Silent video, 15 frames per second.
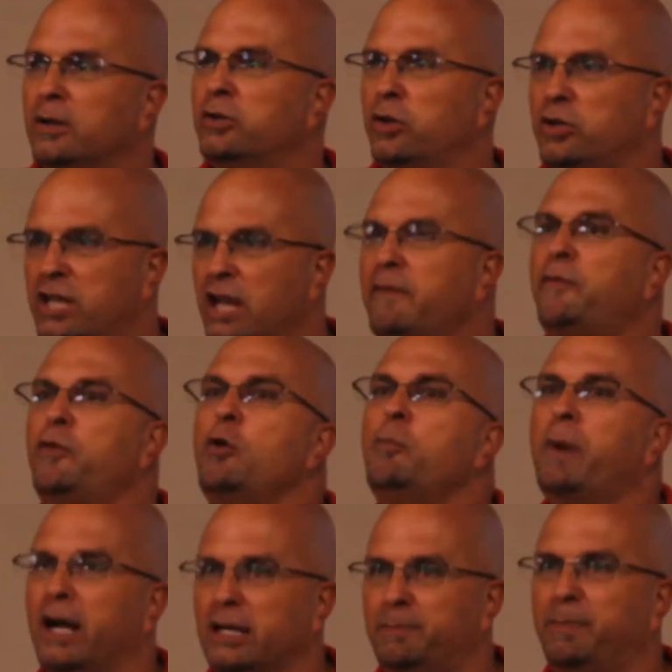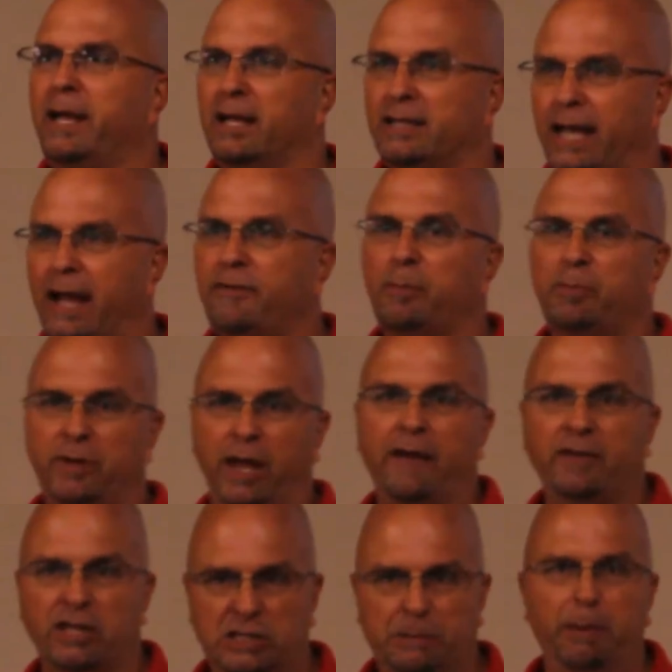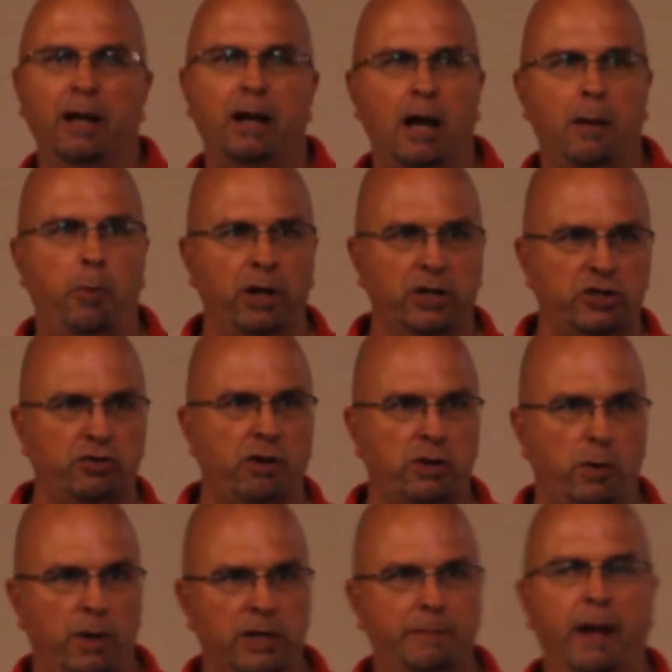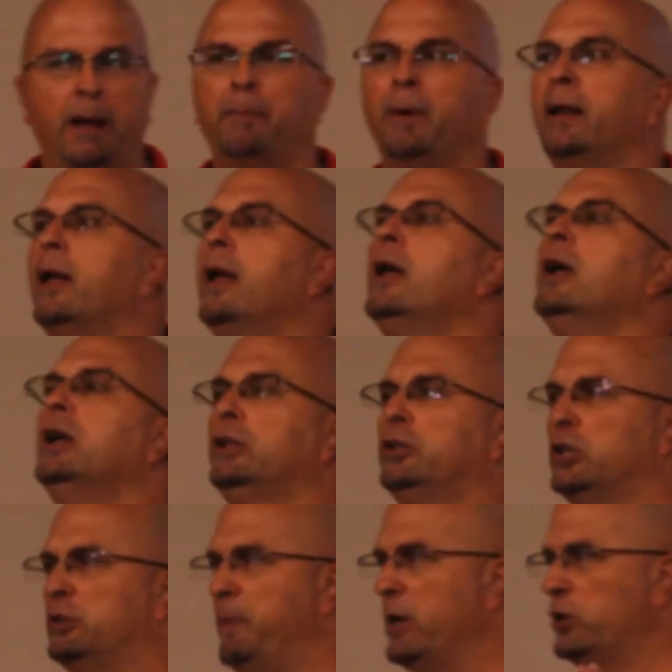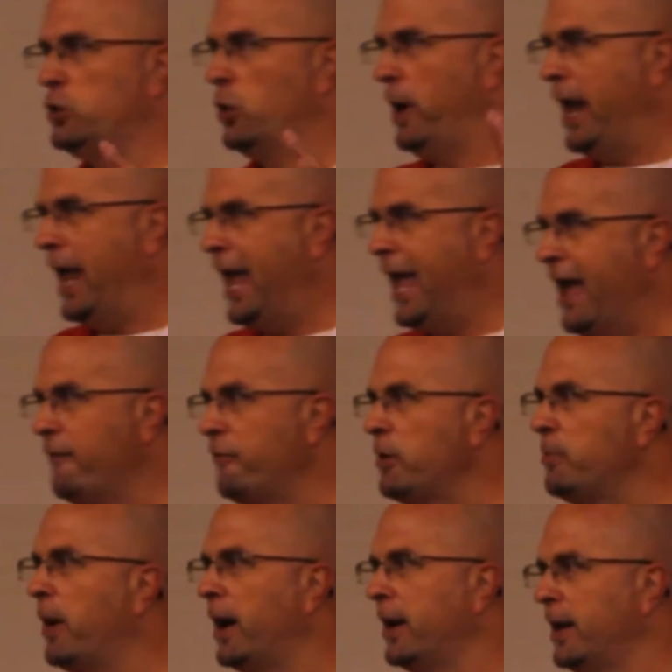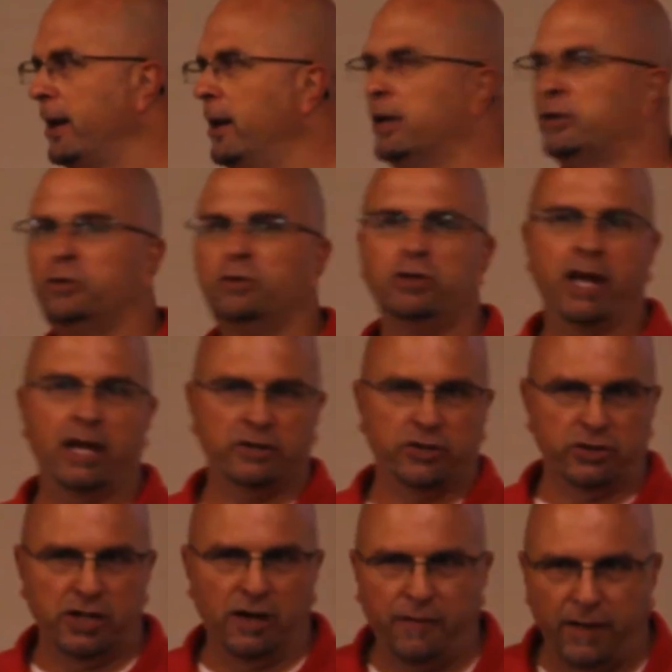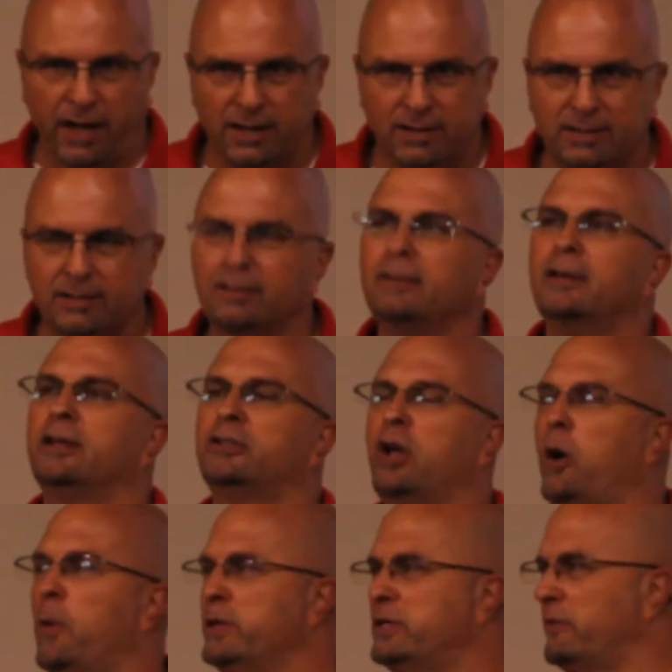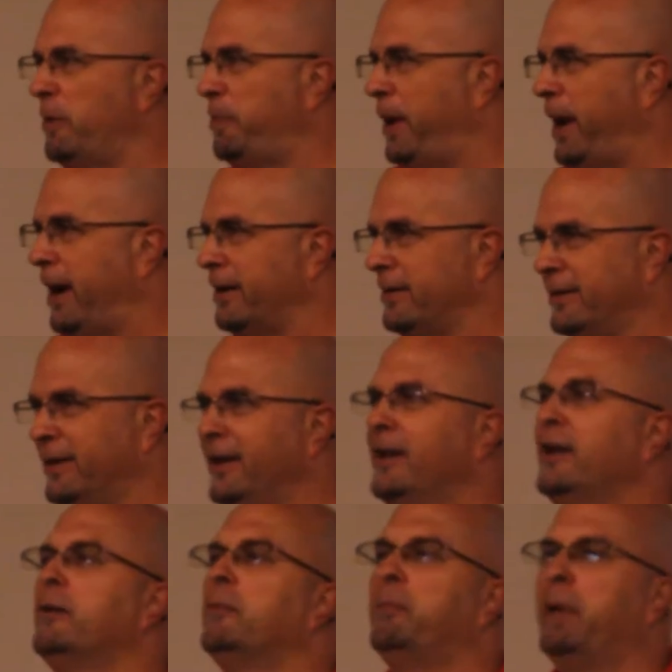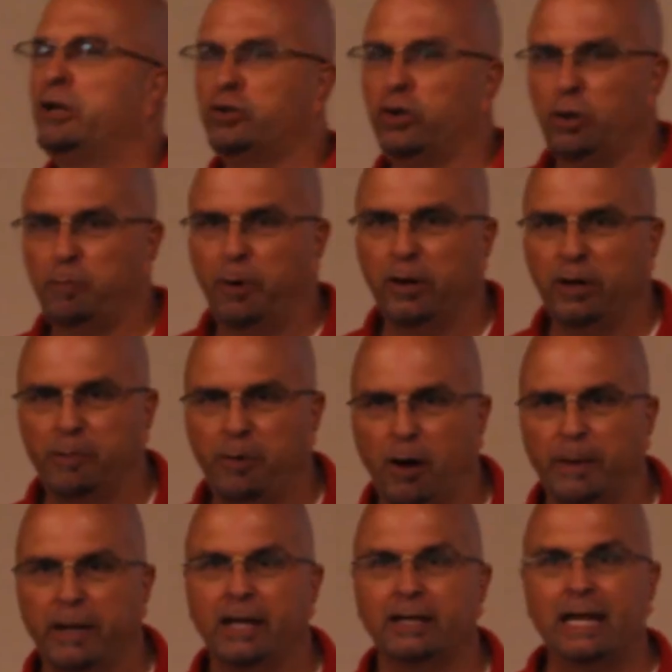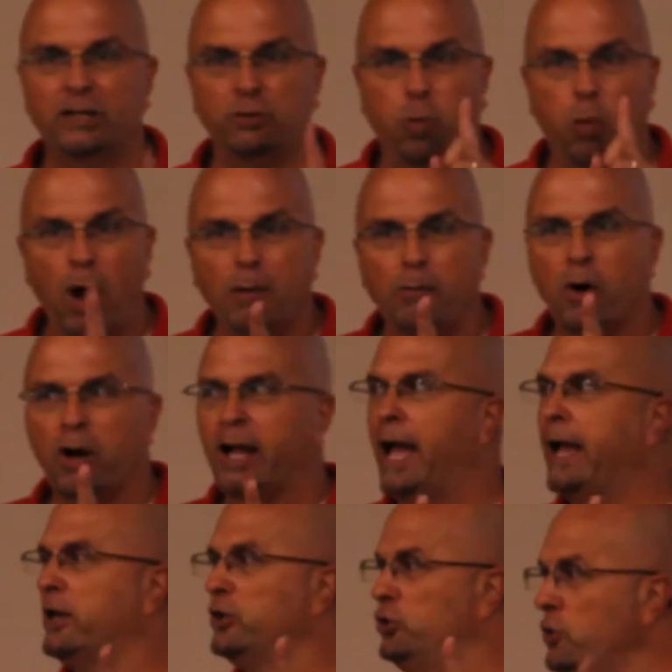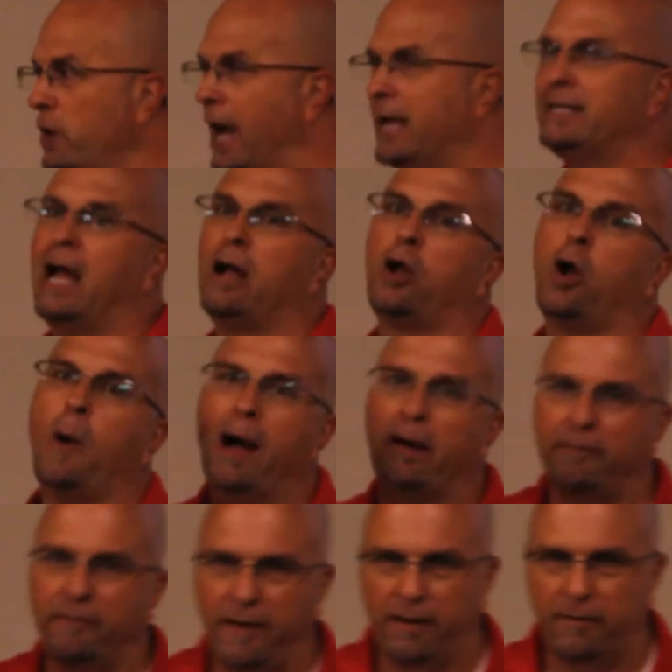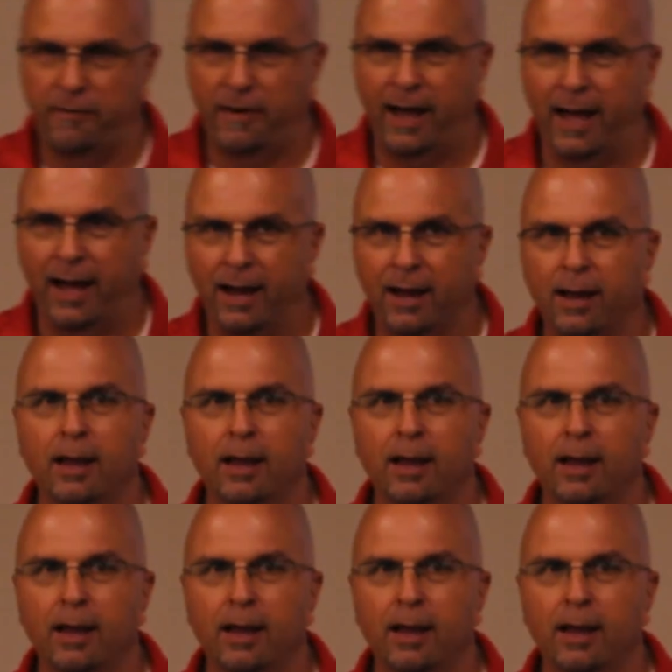So you save a few bucks because they have to split it up, what is structural, what's paint. But just make sure everybody, as soon as you get certificates, there's always a repair. Make sure you pull your permit, because that's one more guy, because you guys now go out and verify